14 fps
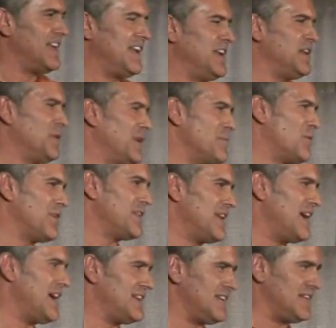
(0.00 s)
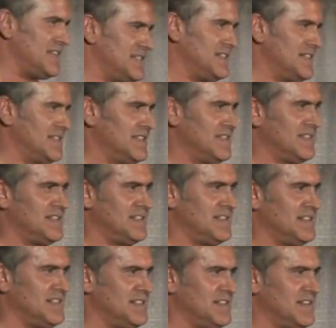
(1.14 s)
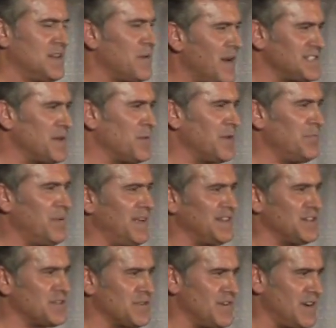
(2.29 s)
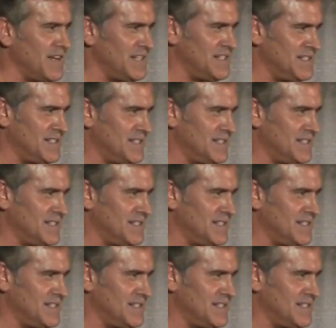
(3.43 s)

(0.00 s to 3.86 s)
they didn't know any more than I did. Otherwise, they wouldn't be in Detroit.